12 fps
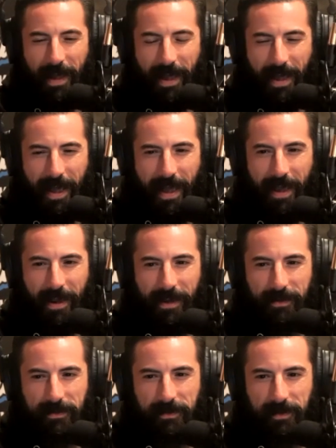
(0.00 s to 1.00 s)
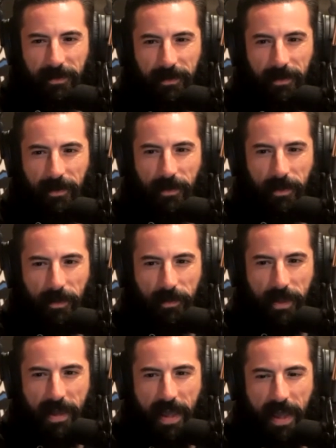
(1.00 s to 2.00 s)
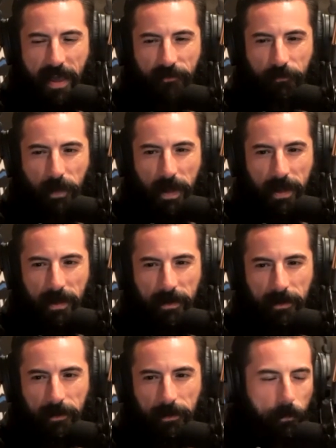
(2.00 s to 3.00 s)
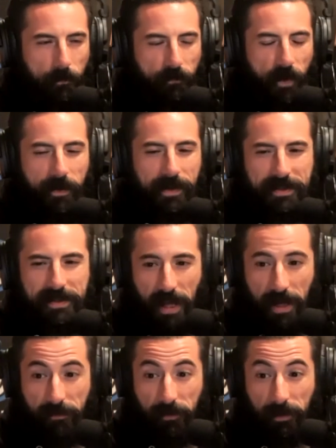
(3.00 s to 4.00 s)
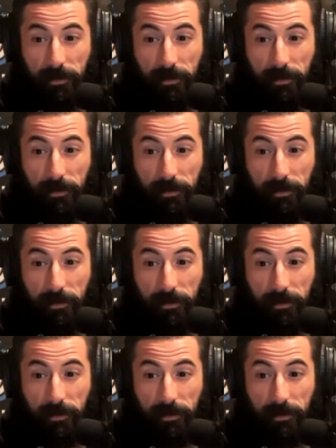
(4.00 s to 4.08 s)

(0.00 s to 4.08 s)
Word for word: And they have been very insightful.